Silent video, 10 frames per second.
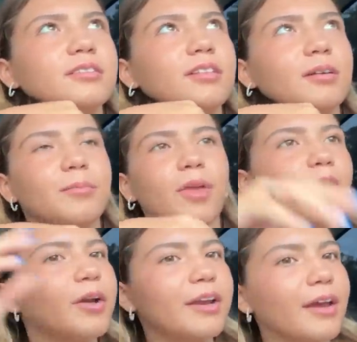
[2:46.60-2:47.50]
I'm
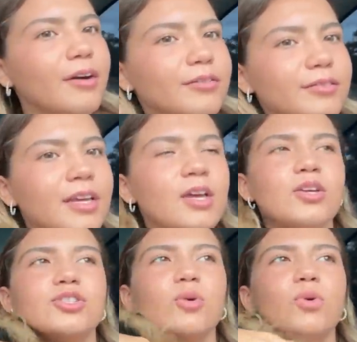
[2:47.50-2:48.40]
not getting out. Yeah.
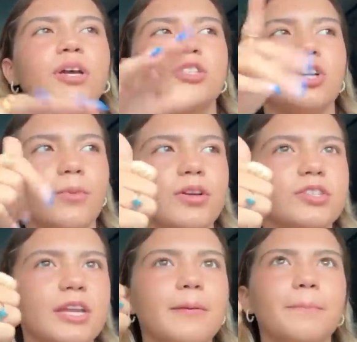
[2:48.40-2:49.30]
So we'll get strawberry
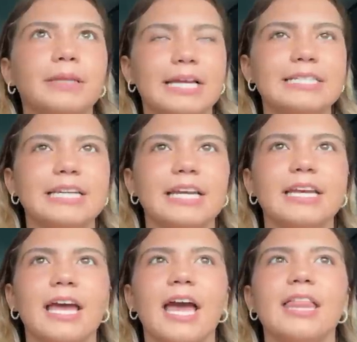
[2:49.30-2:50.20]
acai blended,
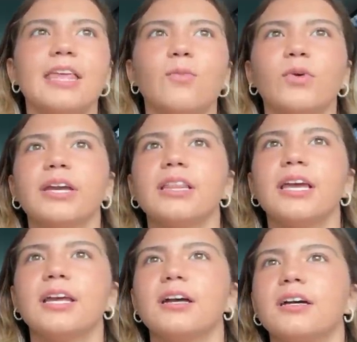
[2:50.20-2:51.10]
and then we'll get
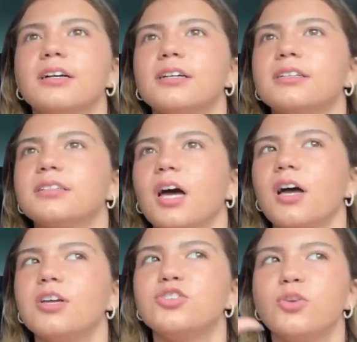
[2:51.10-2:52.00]
like a not
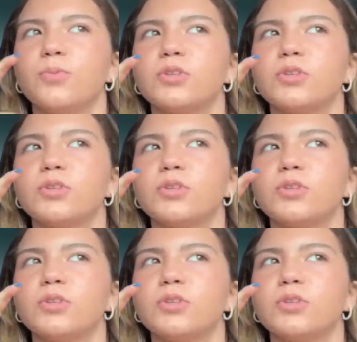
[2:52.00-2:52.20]
a super